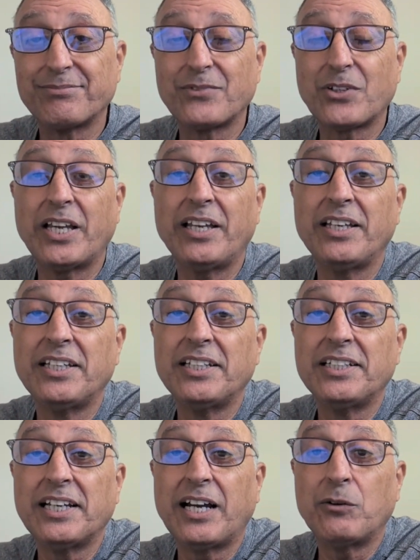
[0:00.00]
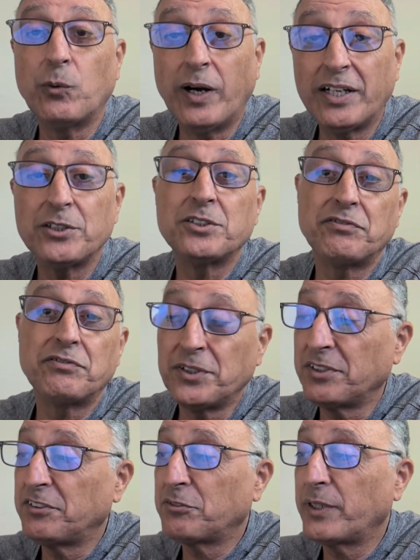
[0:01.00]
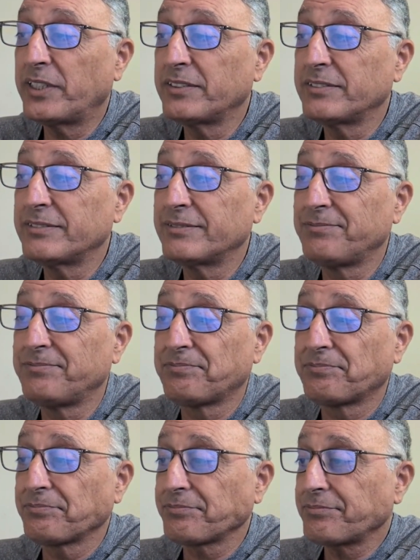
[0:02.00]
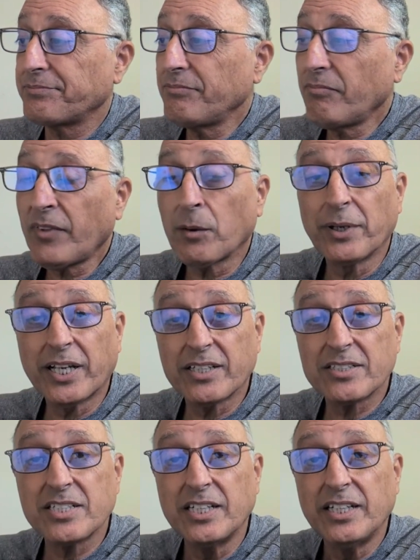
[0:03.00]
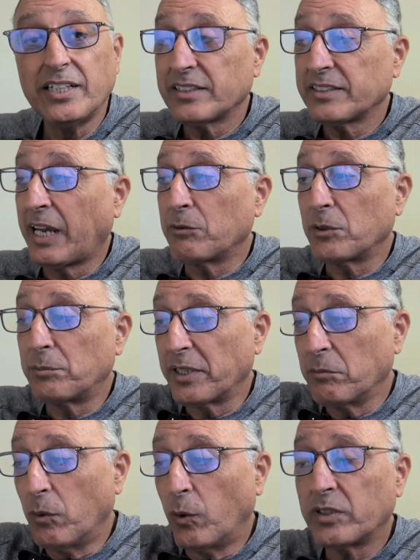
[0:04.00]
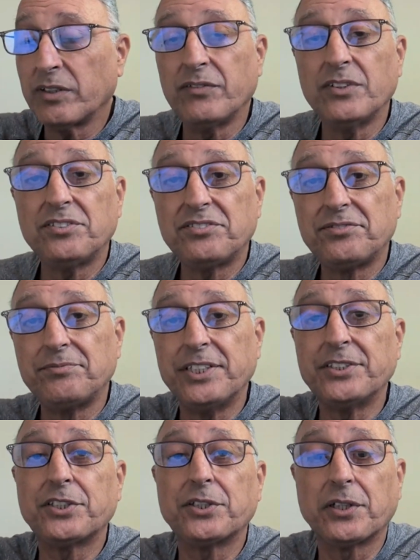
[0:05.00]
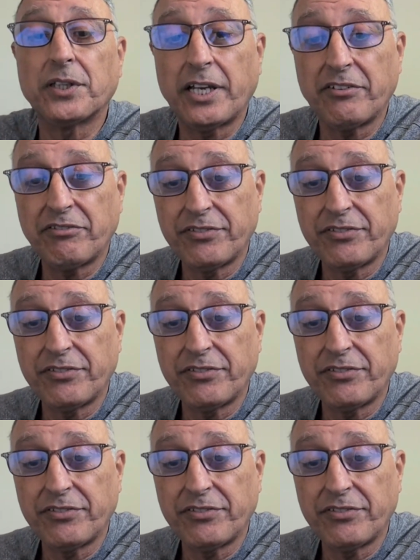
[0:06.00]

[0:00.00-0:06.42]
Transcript: Okay? I want you to feel this way because that will bring more of this into your life.